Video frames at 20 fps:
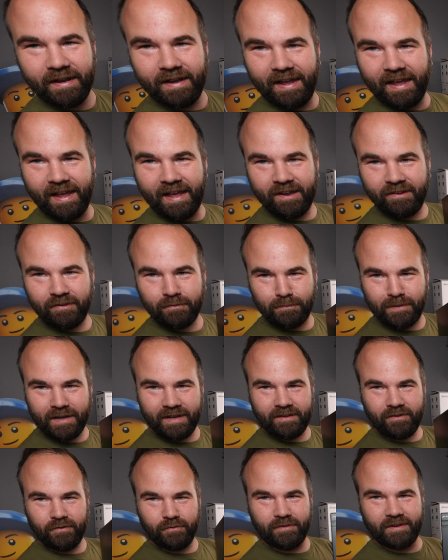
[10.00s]
and they asked
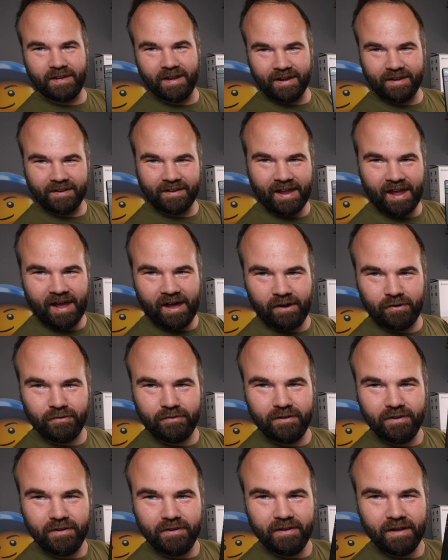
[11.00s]
me to check it
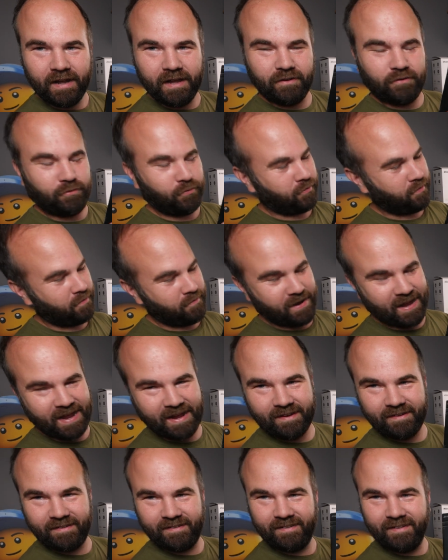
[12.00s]
out and to
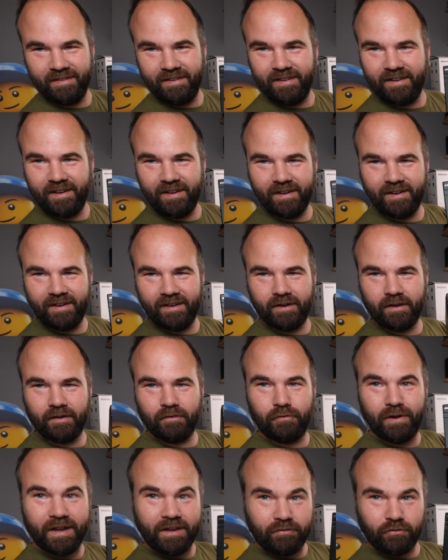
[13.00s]
connect
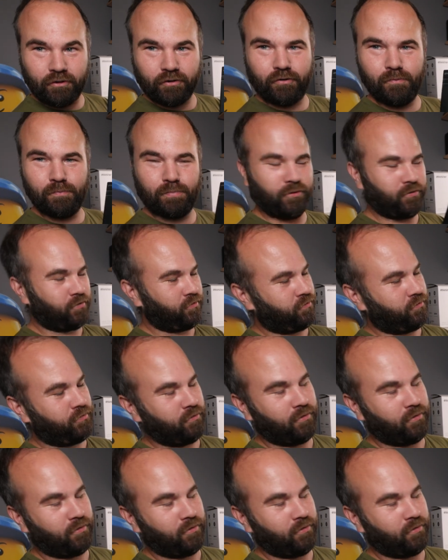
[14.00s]
retro computers